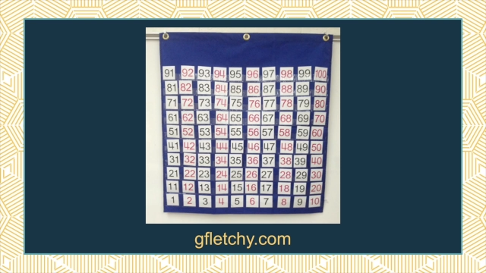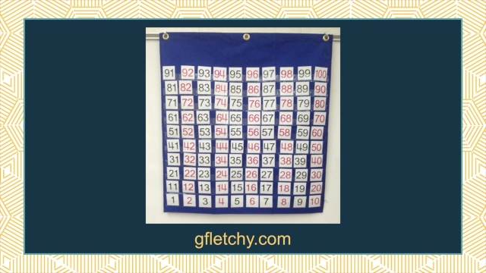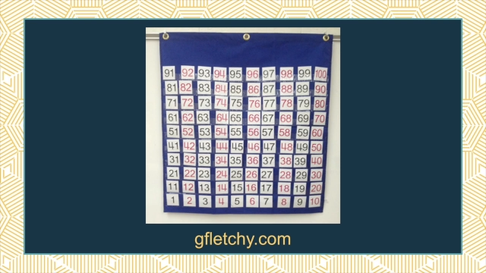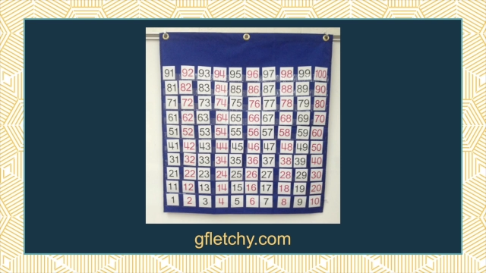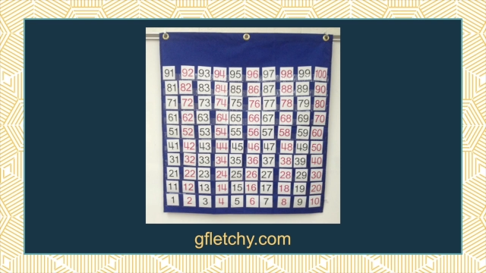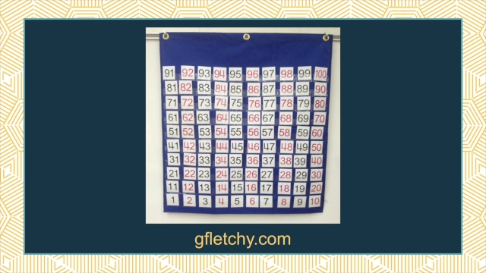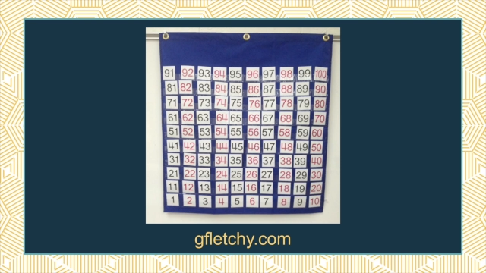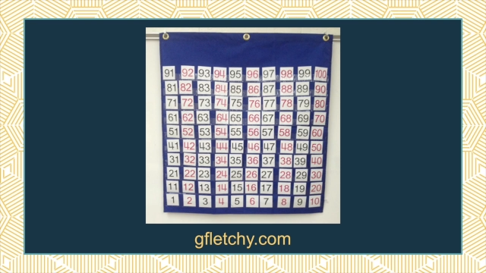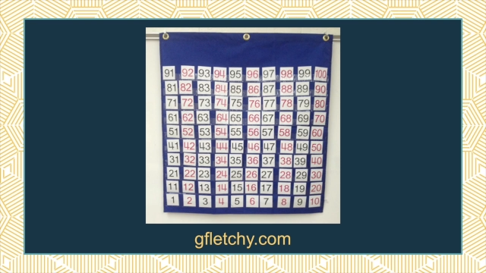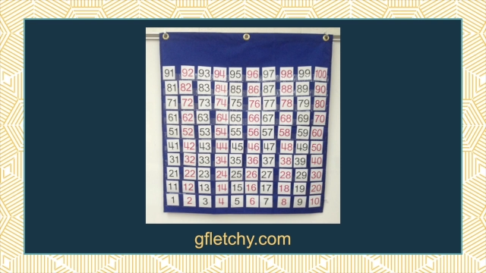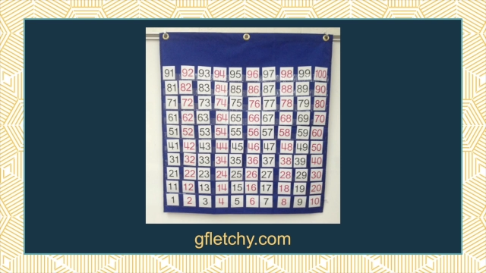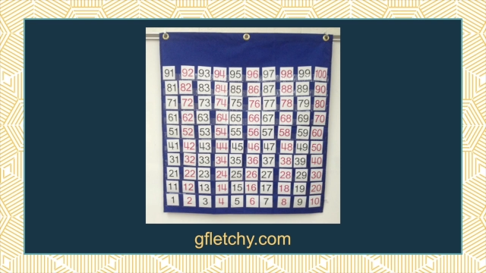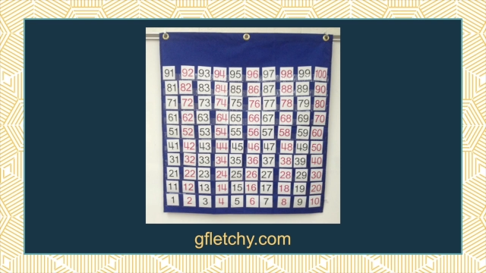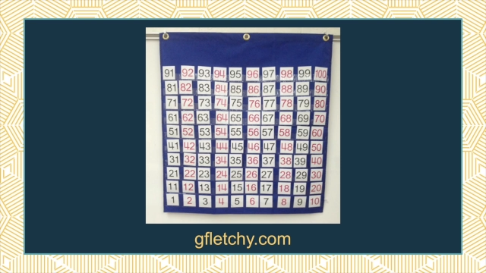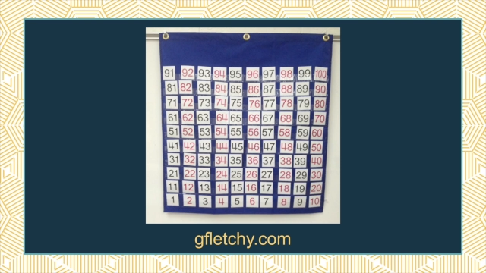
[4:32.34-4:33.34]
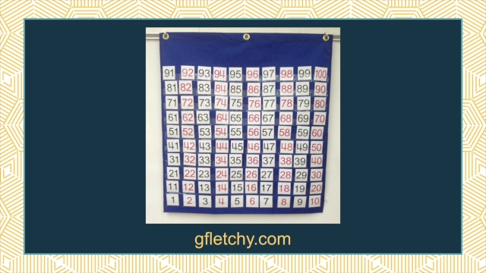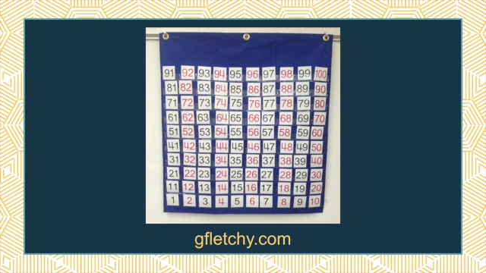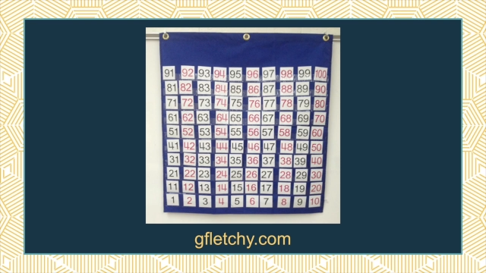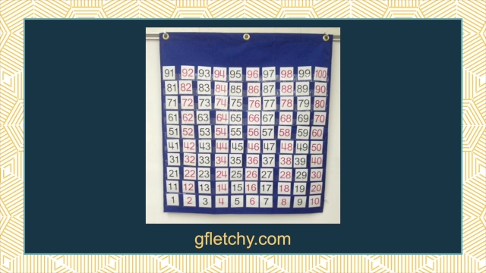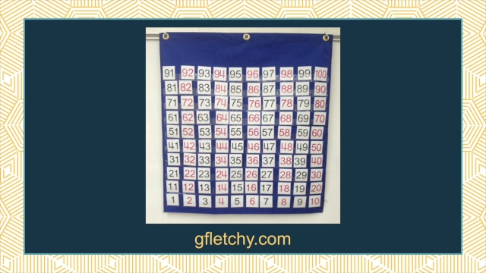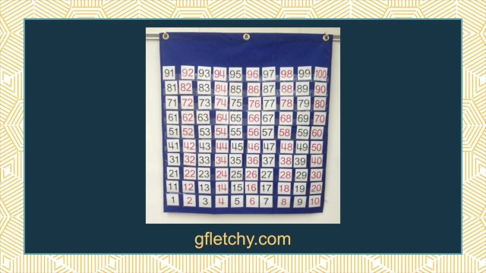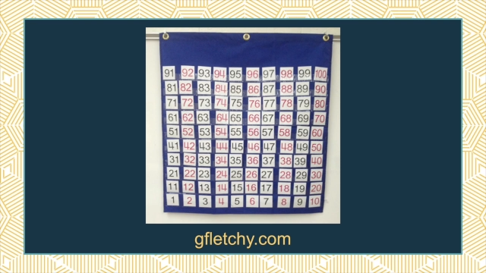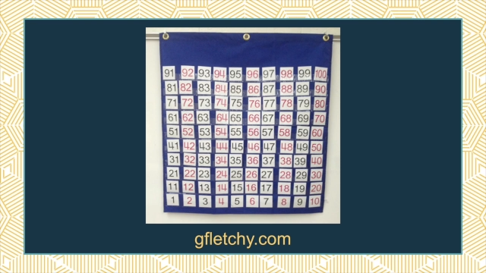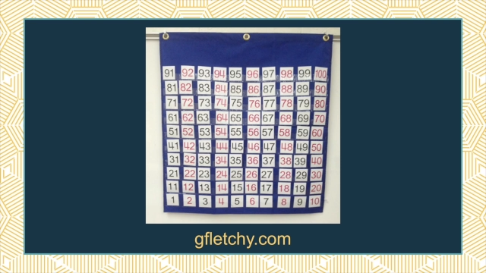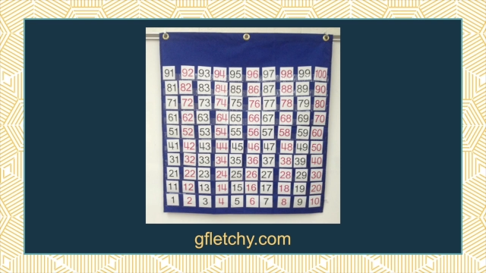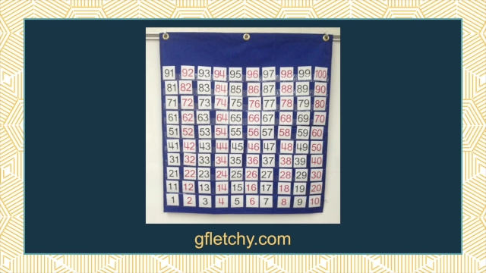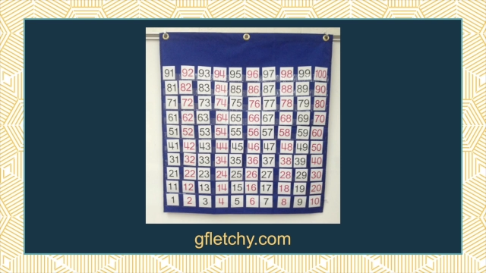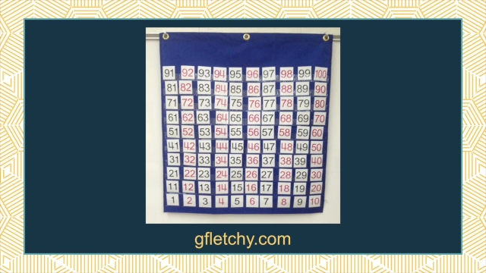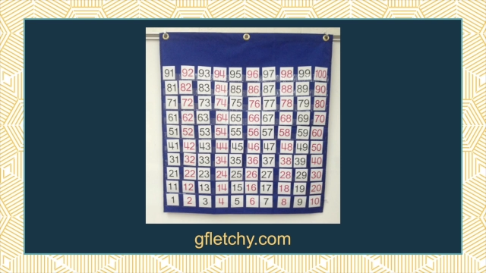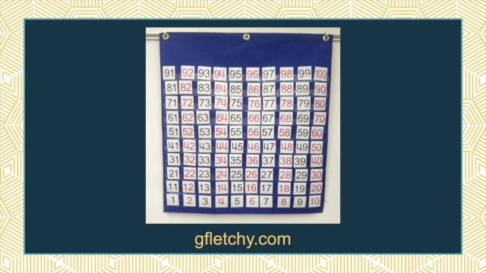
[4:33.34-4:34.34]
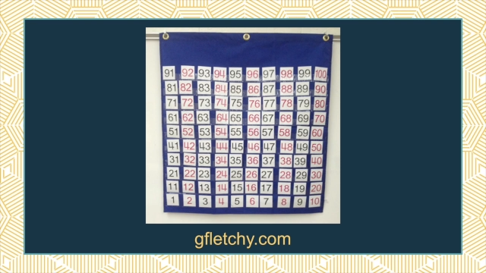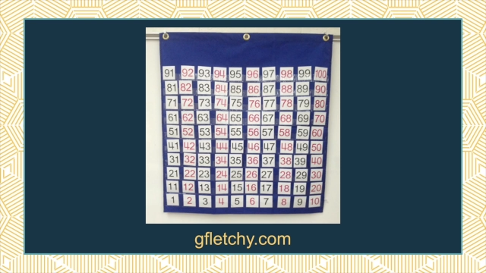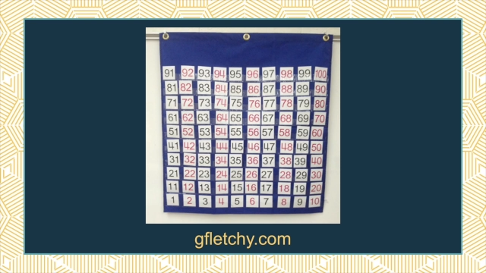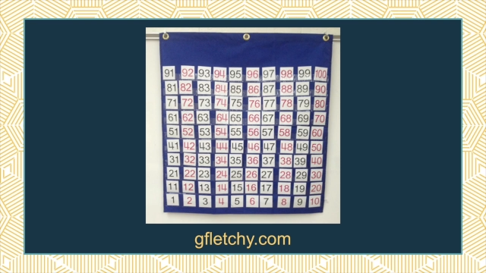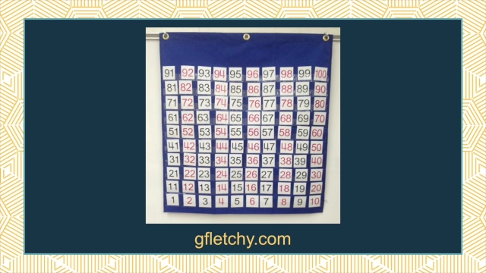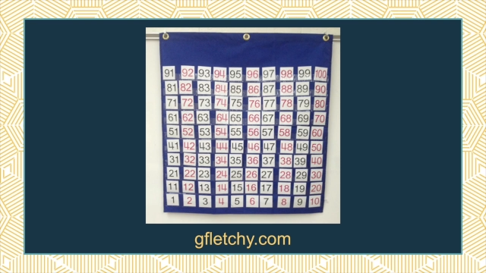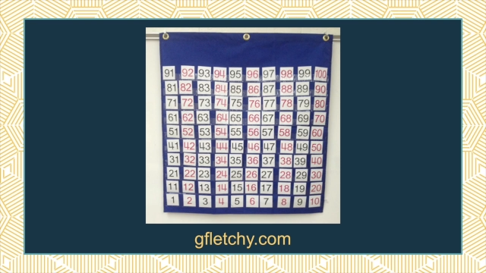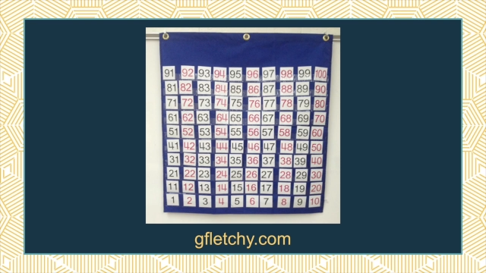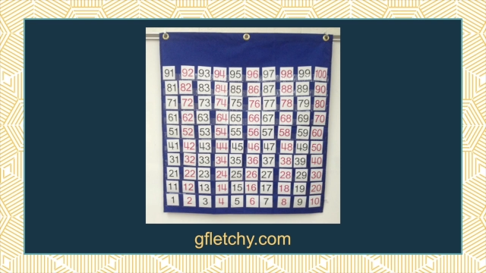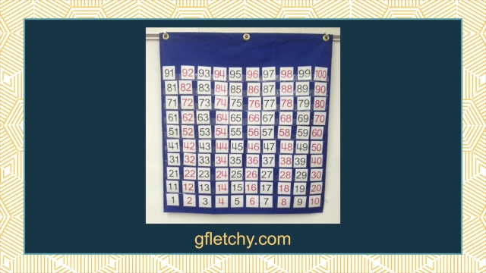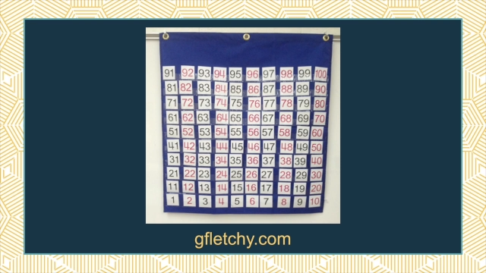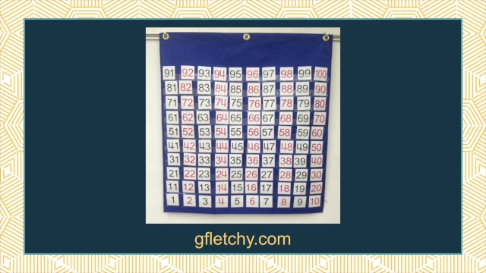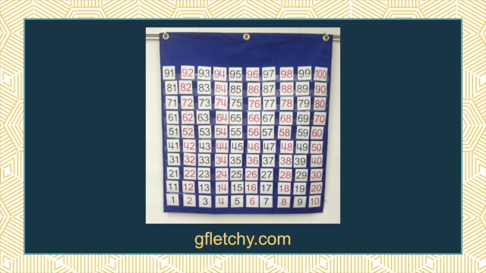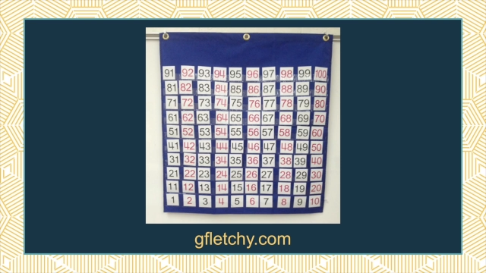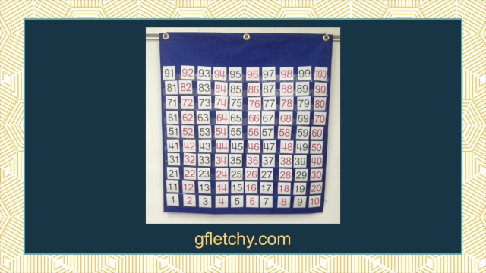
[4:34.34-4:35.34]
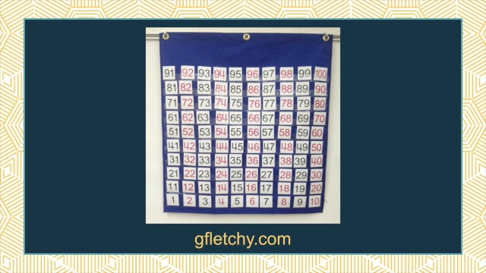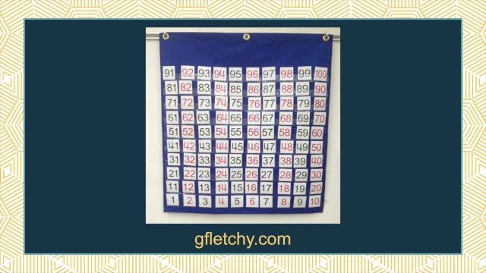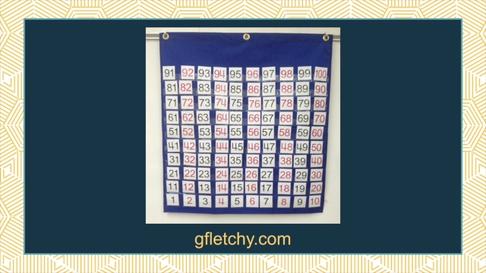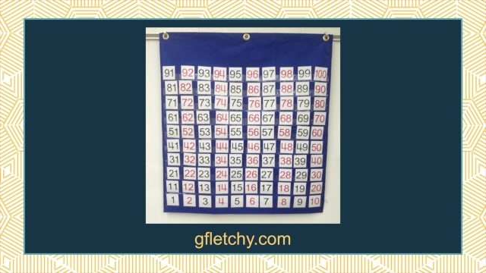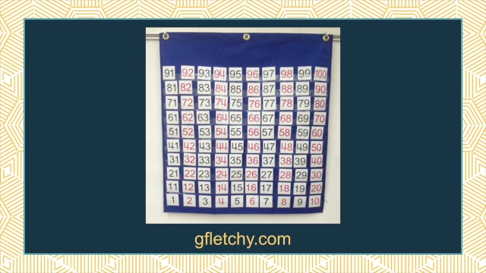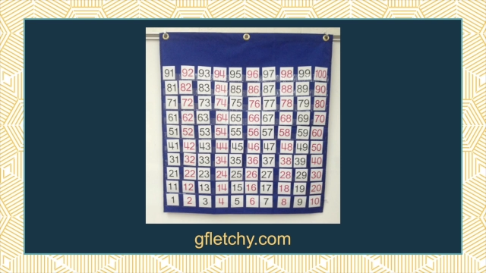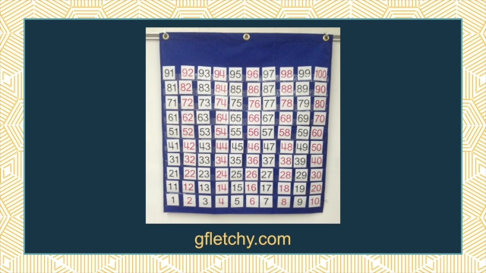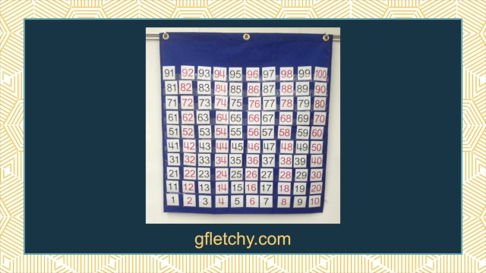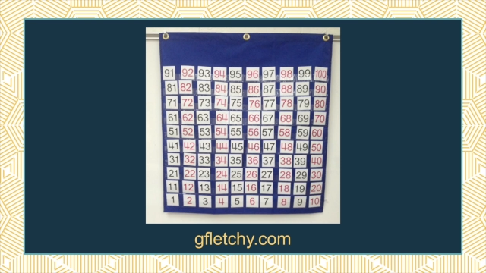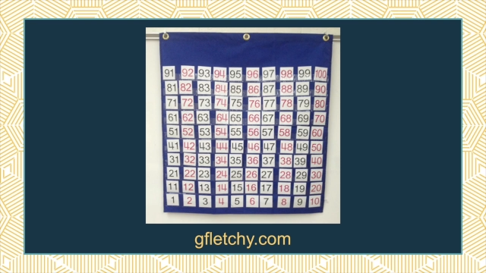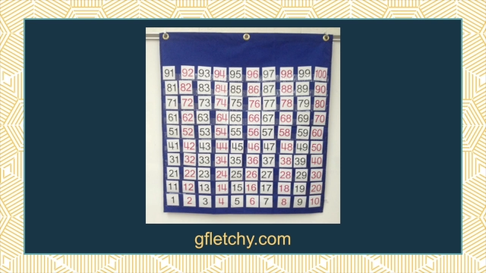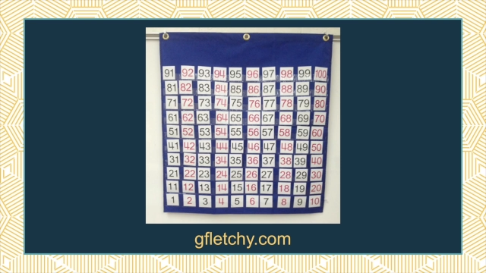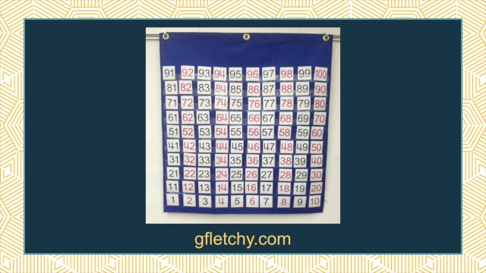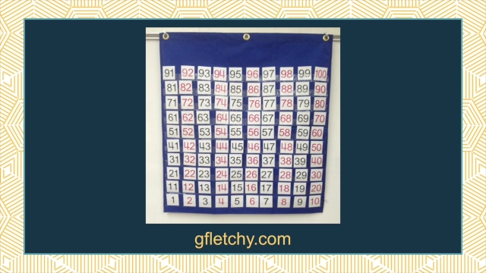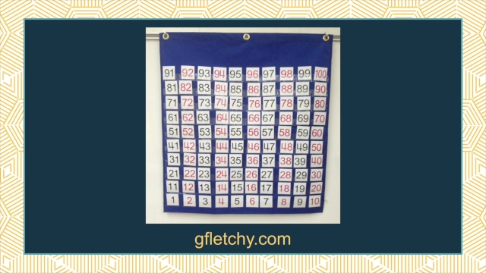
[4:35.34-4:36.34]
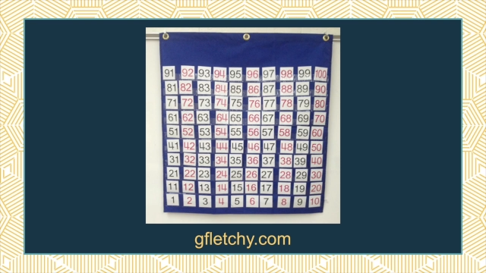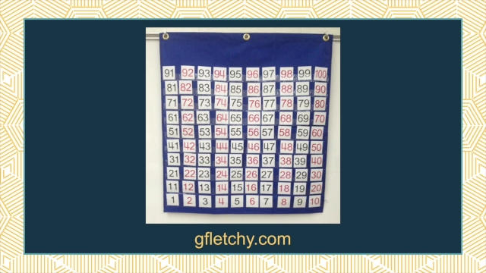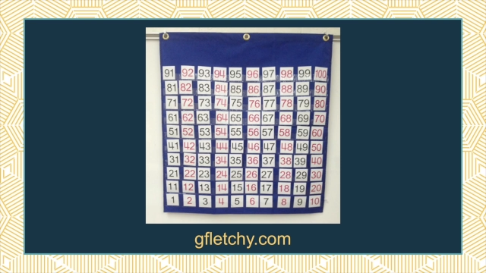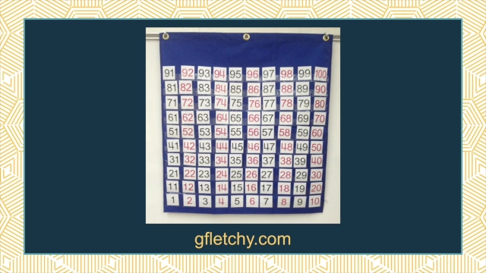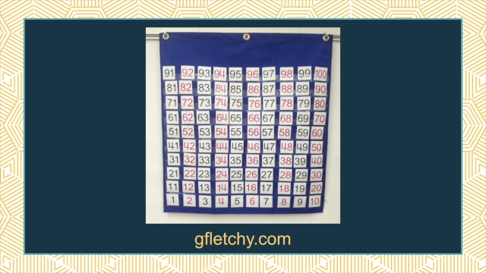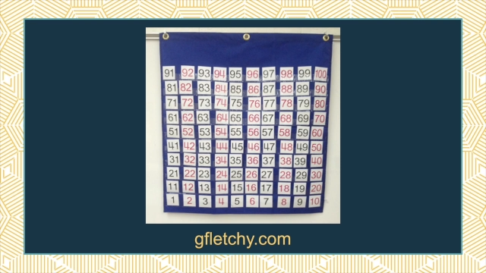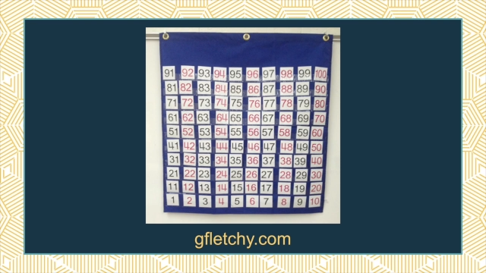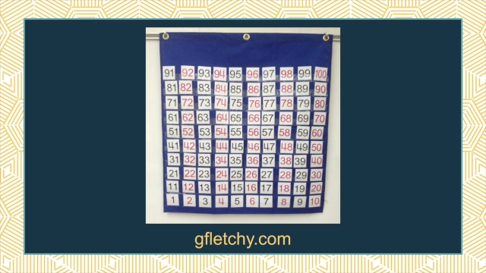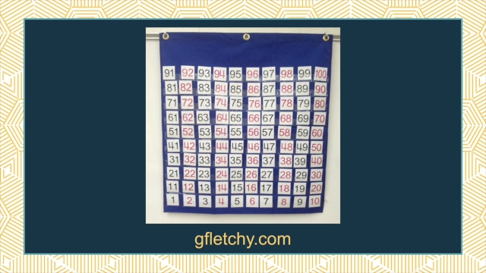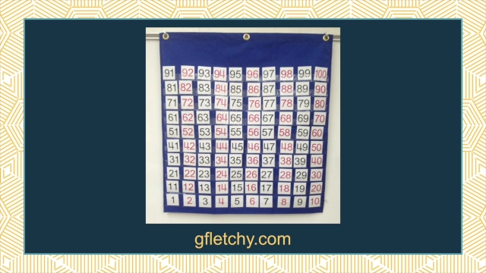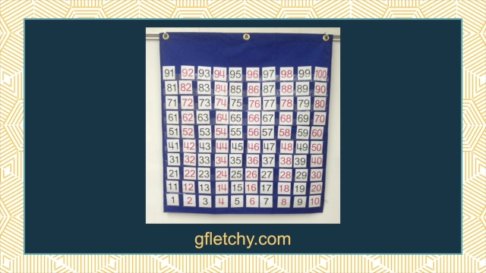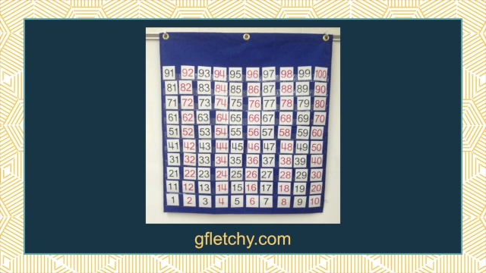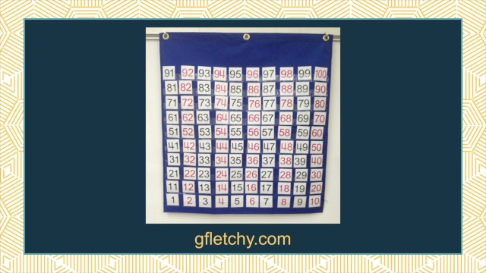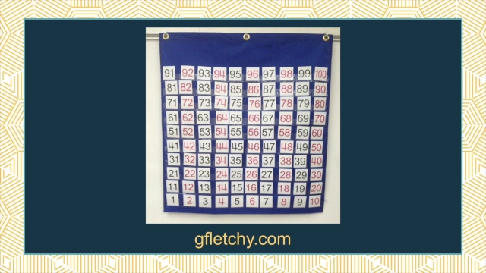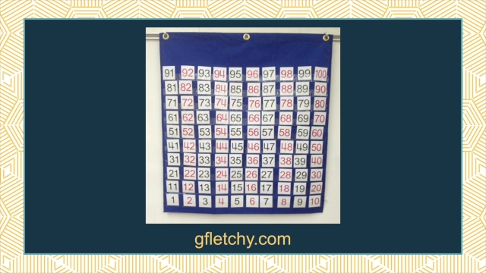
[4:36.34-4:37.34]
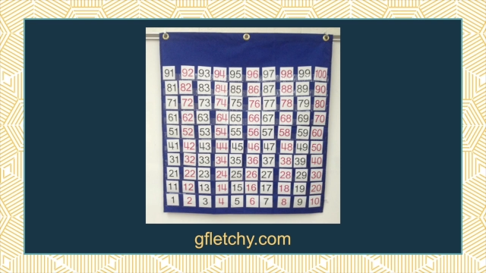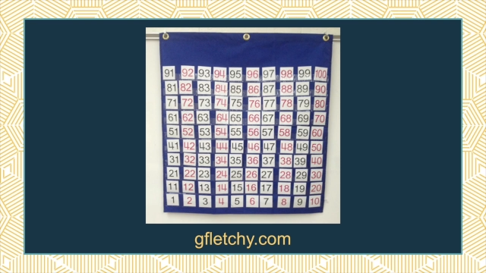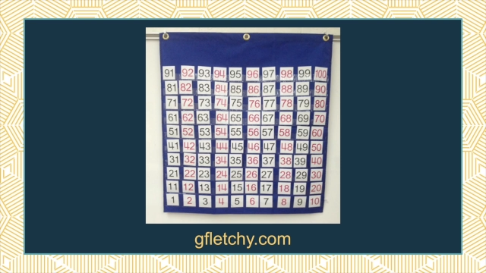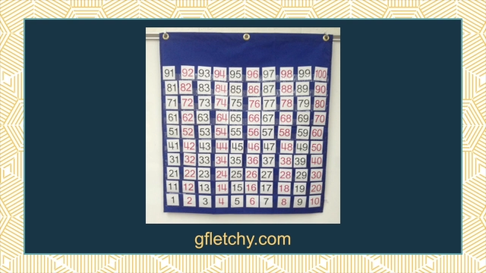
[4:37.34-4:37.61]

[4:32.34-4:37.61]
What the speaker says: No face is visible, so there are no lips to read.